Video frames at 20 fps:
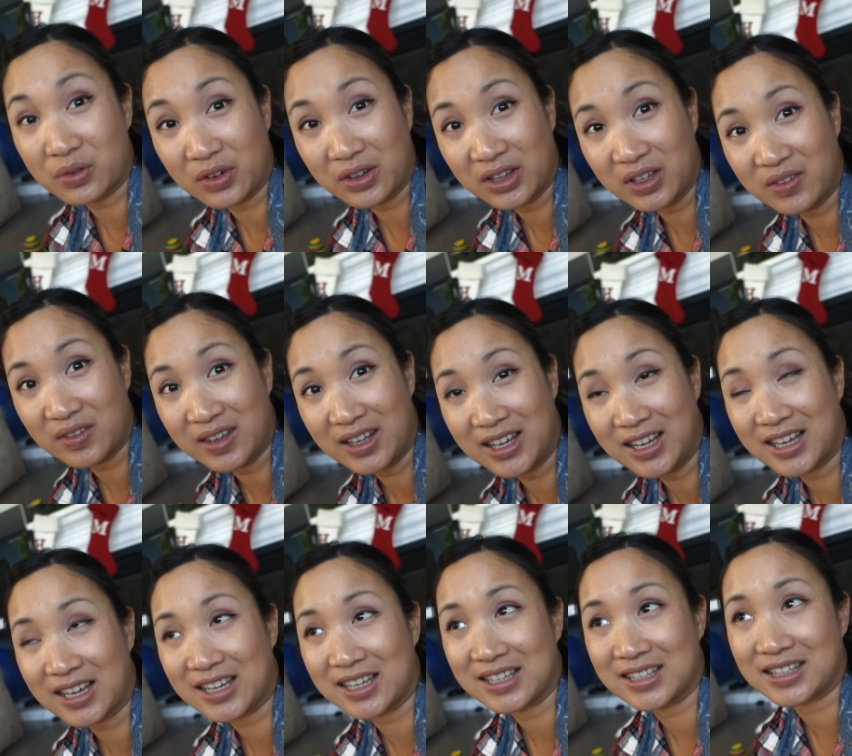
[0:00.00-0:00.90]
for Livy
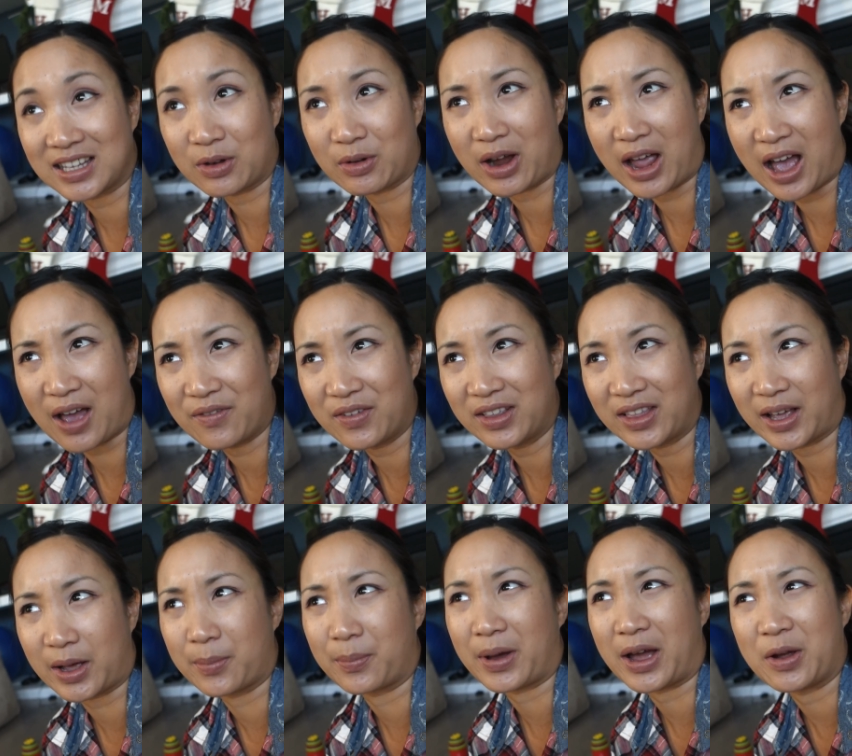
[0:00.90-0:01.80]
because they were having
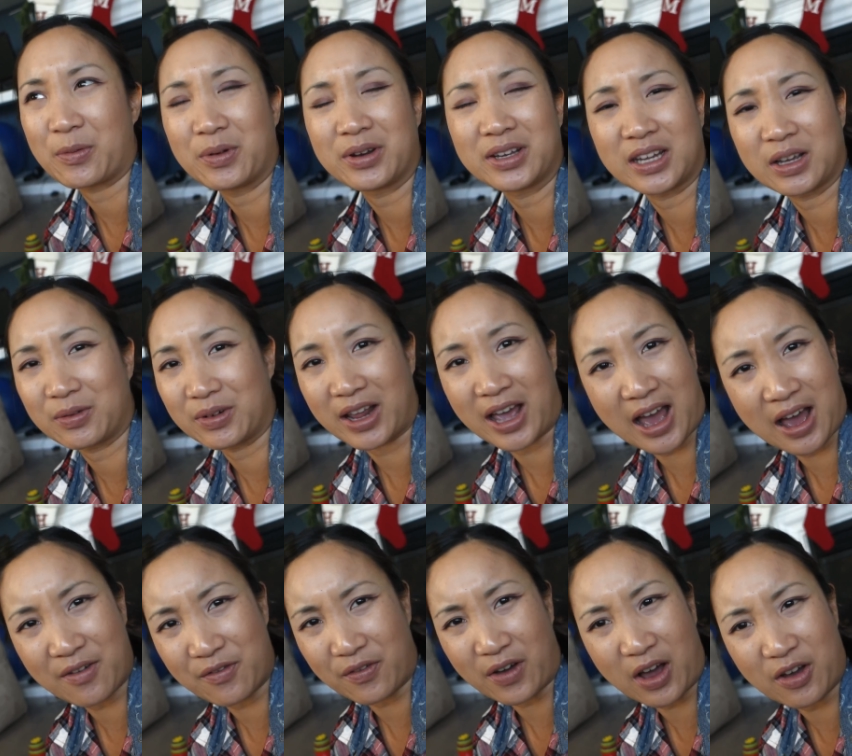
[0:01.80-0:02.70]
like a buy one, get one
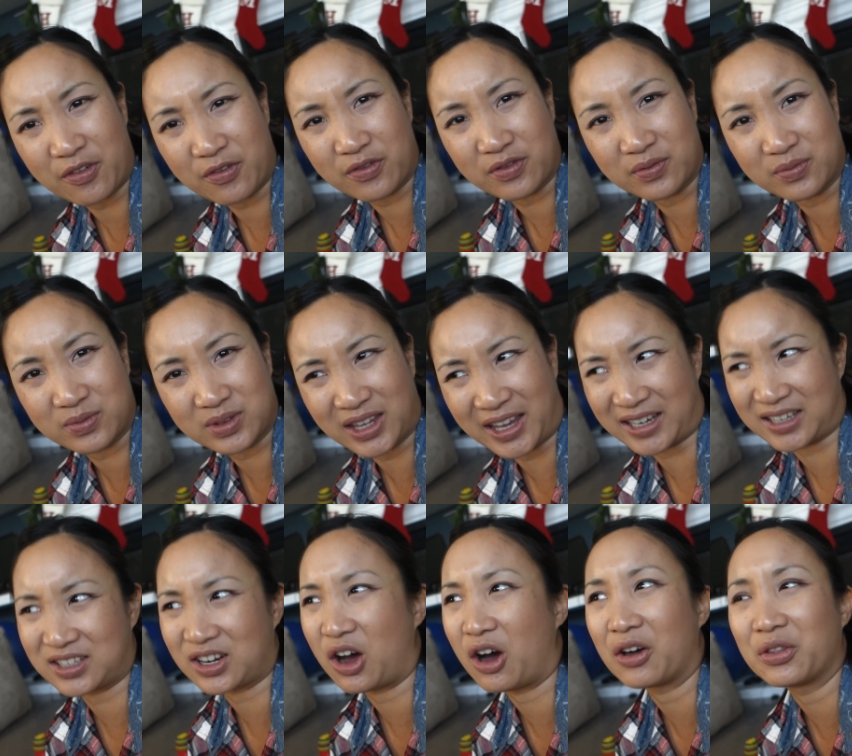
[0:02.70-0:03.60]
half off like
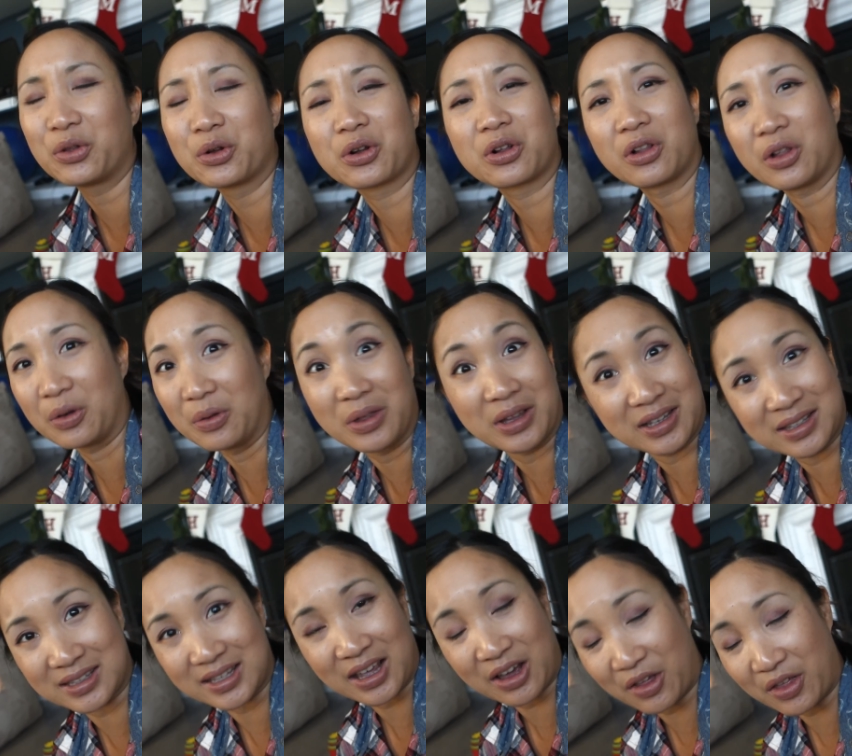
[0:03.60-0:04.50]
toddler clothing
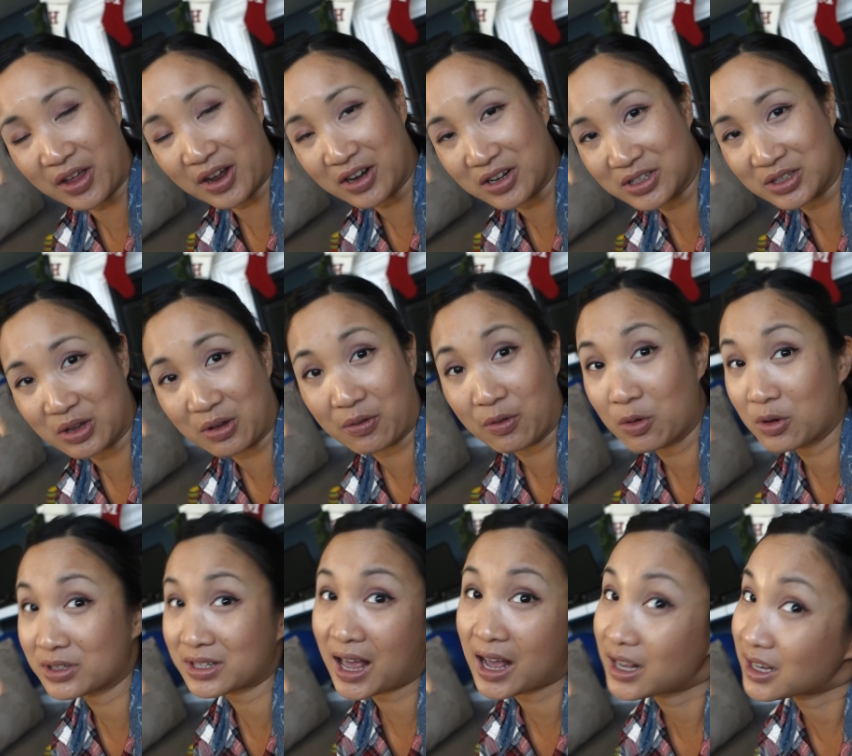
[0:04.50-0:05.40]
sale there. So of
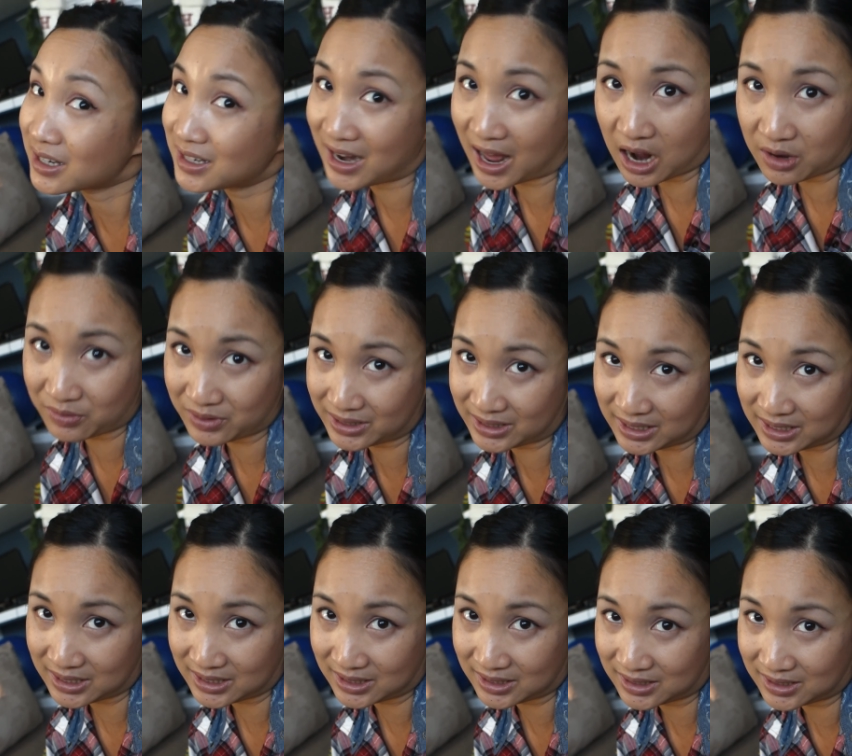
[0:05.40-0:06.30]
course I could not
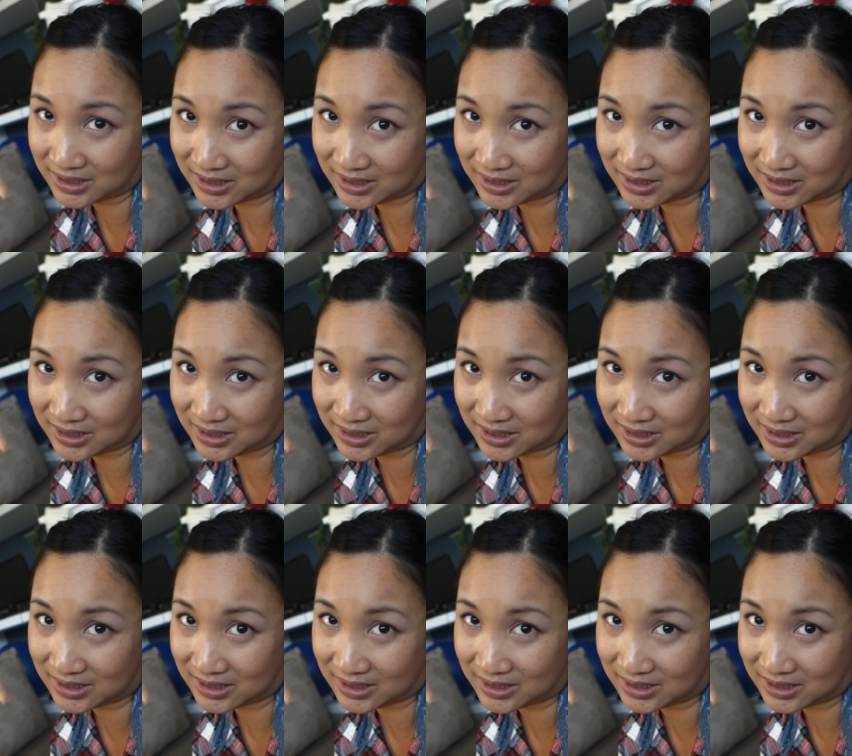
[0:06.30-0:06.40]
resist.